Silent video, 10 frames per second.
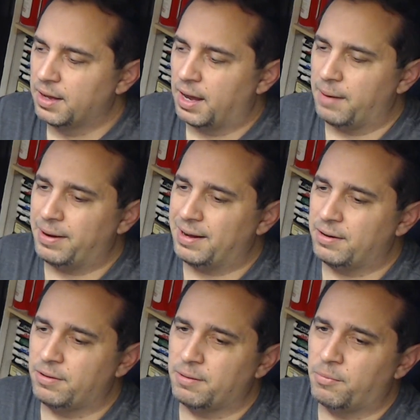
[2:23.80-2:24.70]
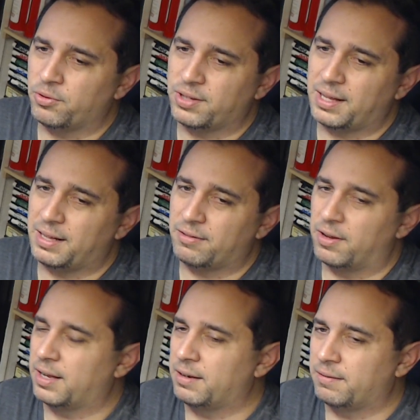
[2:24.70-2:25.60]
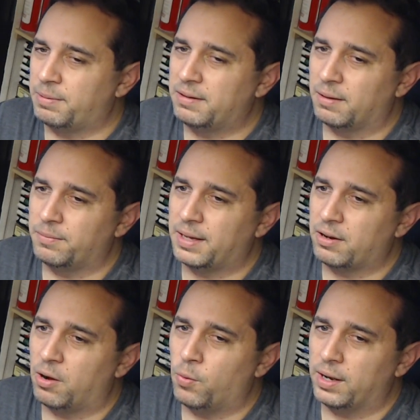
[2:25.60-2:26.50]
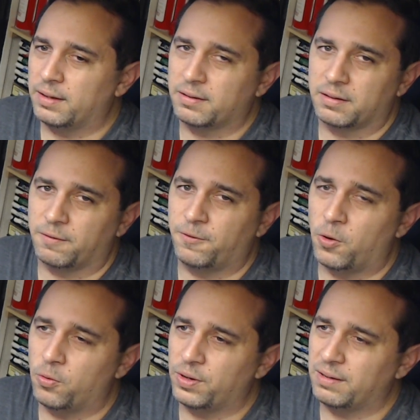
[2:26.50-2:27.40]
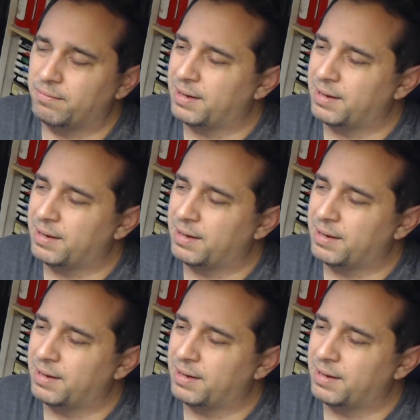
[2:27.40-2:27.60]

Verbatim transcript: I mean, most likely it's not going to be something that got wet unless it's a phone, and,